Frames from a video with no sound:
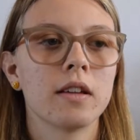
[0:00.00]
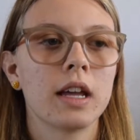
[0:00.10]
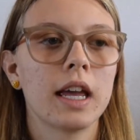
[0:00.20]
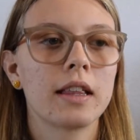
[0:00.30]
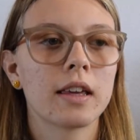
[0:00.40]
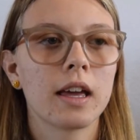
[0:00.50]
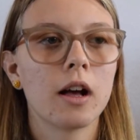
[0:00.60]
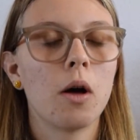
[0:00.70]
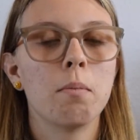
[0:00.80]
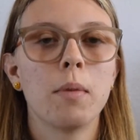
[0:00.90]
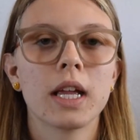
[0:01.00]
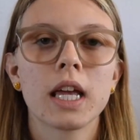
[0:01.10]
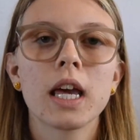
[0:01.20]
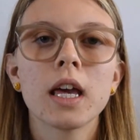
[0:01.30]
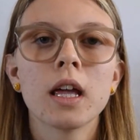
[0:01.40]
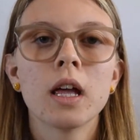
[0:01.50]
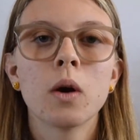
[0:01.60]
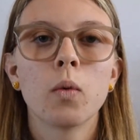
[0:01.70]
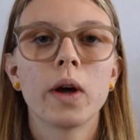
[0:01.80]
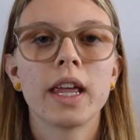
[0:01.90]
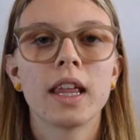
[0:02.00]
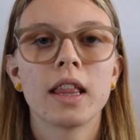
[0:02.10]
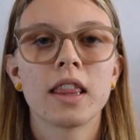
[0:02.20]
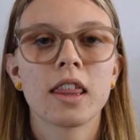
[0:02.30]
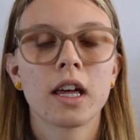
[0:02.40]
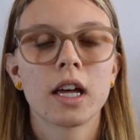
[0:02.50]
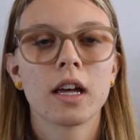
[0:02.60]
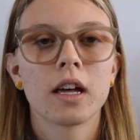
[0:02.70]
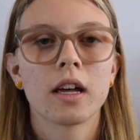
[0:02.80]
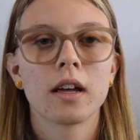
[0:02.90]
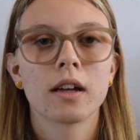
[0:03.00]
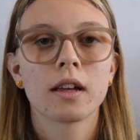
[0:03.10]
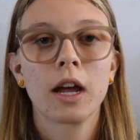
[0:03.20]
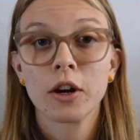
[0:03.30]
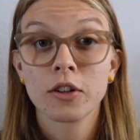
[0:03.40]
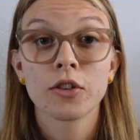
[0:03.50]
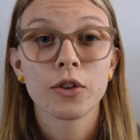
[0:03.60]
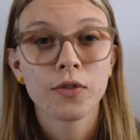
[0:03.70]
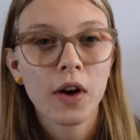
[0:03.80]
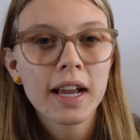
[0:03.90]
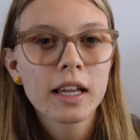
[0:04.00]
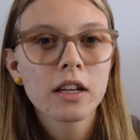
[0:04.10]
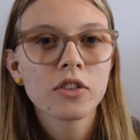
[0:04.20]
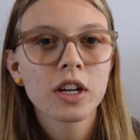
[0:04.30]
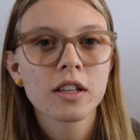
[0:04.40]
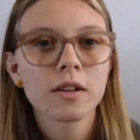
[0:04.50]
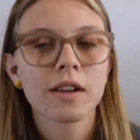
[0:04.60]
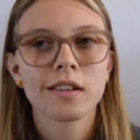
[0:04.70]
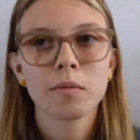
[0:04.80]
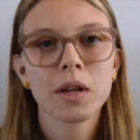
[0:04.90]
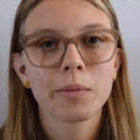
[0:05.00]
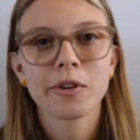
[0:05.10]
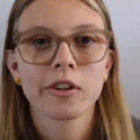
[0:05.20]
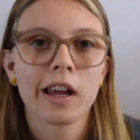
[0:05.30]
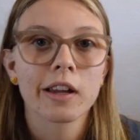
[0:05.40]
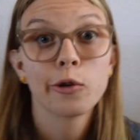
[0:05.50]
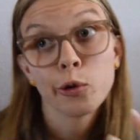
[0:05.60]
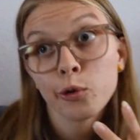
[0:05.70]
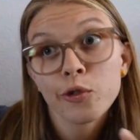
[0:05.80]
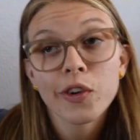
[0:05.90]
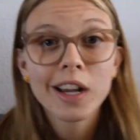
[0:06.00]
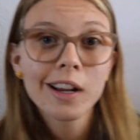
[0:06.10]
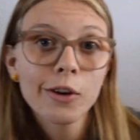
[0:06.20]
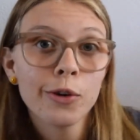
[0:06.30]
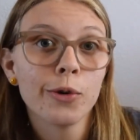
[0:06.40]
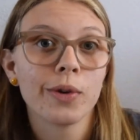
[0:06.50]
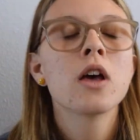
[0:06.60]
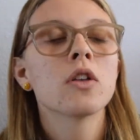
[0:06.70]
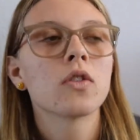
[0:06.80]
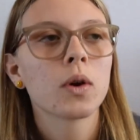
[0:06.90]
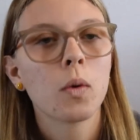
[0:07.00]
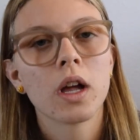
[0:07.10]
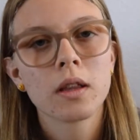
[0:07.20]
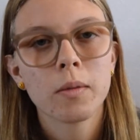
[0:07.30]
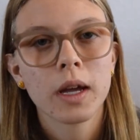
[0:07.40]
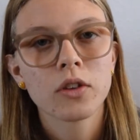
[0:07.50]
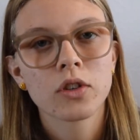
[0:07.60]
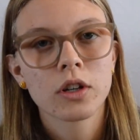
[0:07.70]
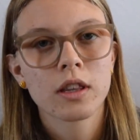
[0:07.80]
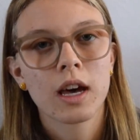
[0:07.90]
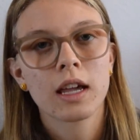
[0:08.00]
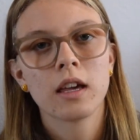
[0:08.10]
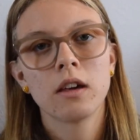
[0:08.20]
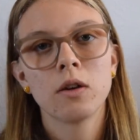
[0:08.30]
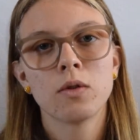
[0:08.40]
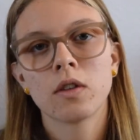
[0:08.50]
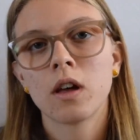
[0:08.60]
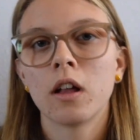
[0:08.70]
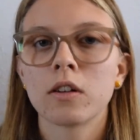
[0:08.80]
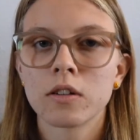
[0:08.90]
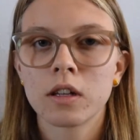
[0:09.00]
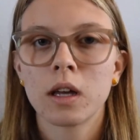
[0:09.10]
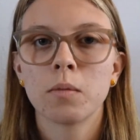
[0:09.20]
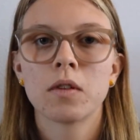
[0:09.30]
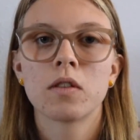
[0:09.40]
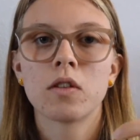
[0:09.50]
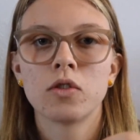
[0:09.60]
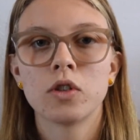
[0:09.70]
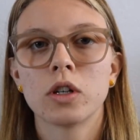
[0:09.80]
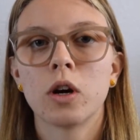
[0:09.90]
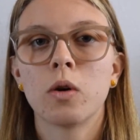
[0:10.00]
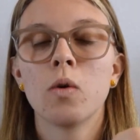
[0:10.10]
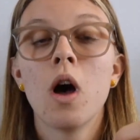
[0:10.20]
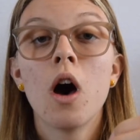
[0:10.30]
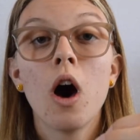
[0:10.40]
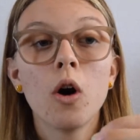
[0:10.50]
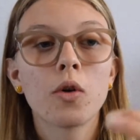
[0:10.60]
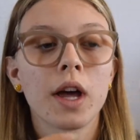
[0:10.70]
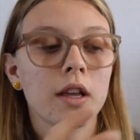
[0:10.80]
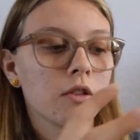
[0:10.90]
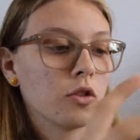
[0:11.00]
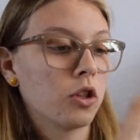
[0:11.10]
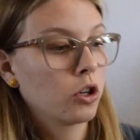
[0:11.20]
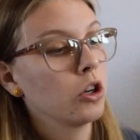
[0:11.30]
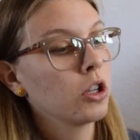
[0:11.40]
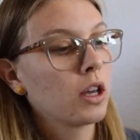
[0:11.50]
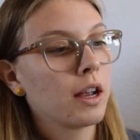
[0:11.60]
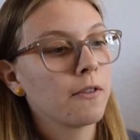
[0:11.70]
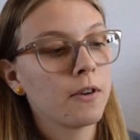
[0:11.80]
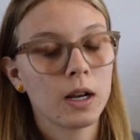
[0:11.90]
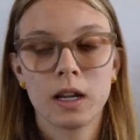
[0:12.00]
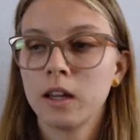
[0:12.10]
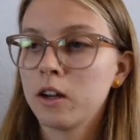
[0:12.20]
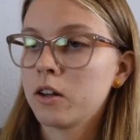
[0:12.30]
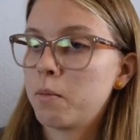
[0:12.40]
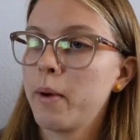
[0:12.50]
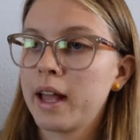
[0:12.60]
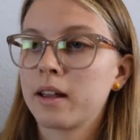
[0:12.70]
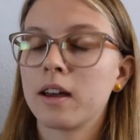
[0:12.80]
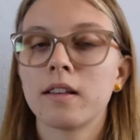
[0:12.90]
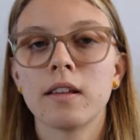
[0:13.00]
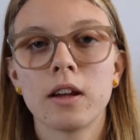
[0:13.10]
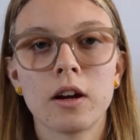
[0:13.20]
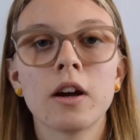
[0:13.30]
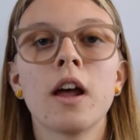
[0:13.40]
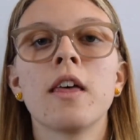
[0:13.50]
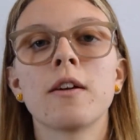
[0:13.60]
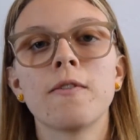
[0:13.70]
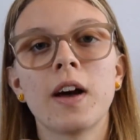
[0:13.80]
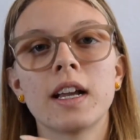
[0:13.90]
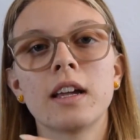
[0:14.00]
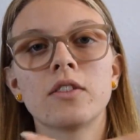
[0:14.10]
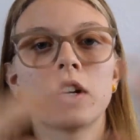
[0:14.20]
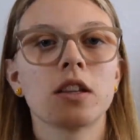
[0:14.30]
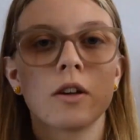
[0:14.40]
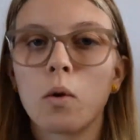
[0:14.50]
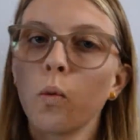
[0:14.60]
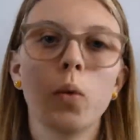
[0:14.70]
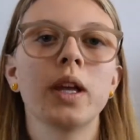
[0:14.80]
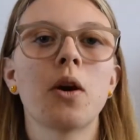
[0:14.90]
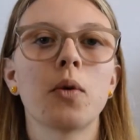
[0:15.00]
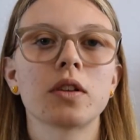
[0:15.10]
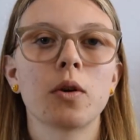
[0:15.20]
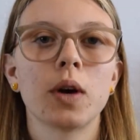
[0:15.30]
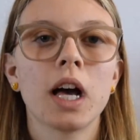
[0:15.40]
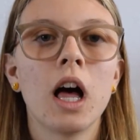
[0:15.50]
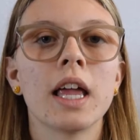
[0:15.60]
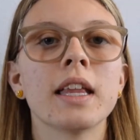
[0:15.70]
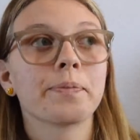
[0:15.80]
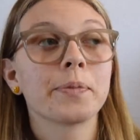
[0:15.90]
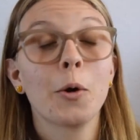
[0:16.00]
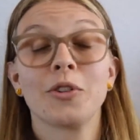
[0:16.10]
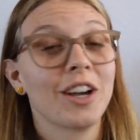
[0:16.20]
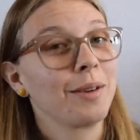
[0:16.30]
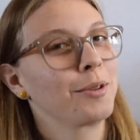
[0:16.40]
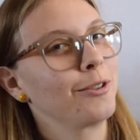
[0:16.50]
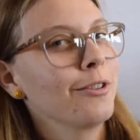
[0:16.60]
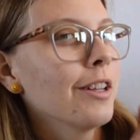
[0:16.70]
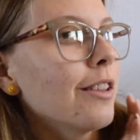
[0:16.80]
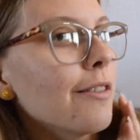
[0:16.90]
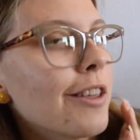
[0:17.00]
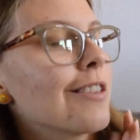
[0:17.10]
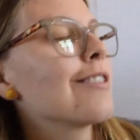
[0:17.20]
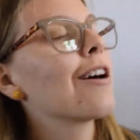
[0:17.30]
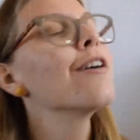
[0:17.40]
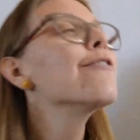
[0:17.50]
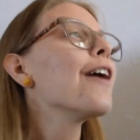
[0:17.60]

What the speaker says: it to get all muddy when the characters are fighting each other, because sometimes you're like, who's fighting who? So he wanted to make sure that he used the color schemes to show, okay, so the good guy's fighting here, the bad guy's here, they're fighting each other, we know what's going on, which I absolutely love that stuff.